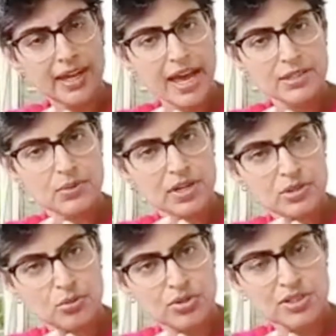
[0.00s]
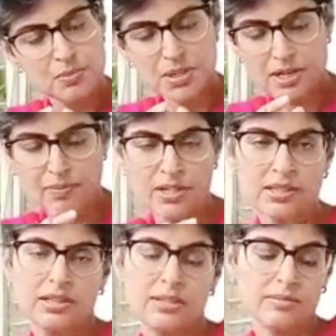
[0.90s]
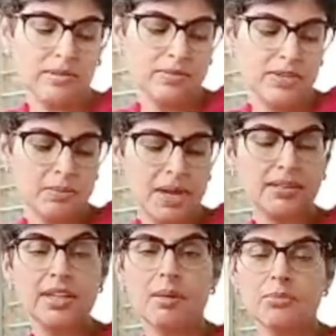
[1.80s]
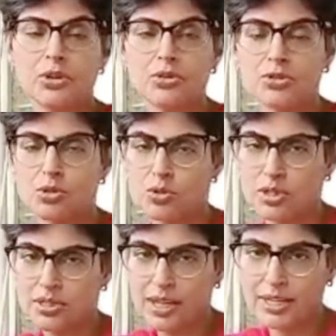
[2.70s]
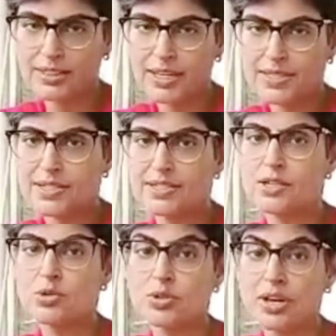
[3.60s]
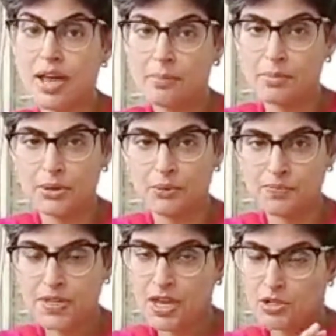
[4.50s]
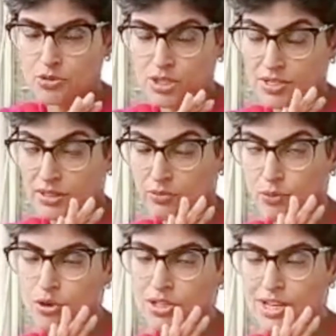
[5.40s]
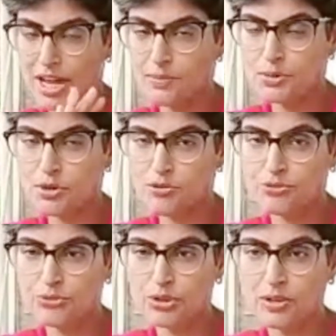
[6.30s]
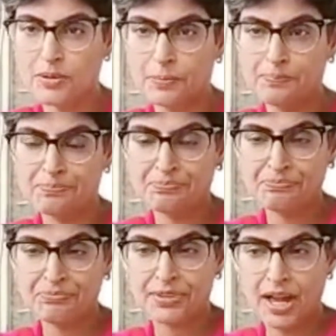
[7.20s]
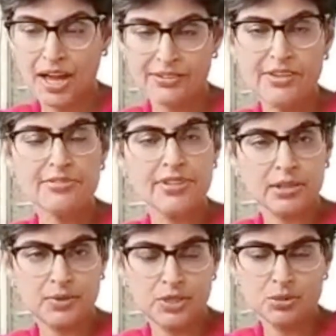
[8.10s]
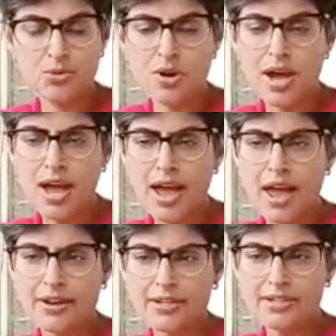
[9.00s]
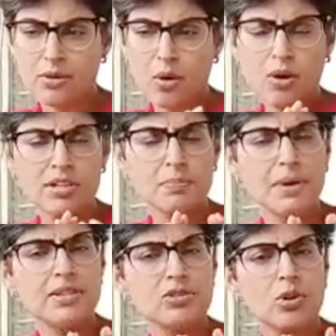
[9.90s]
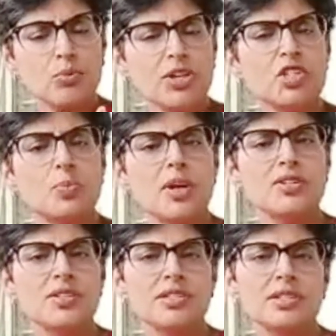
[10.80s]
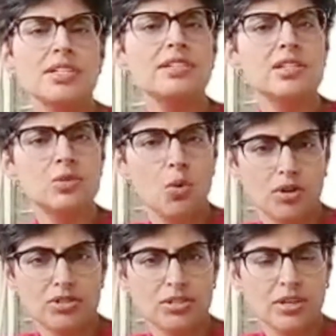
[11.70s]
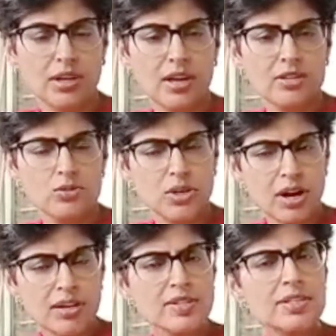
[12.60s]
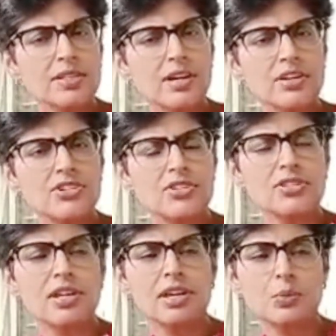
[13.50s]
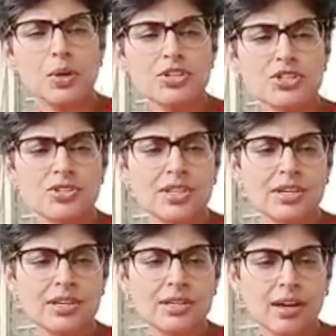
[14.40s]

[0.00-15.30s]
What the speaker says: as well as donor semen, and we make the embryo. So in that case, it is a donor embryo. So these are the four types of IVF that we do, and it all depends on which patient's need is what. So there are certain conditions in which the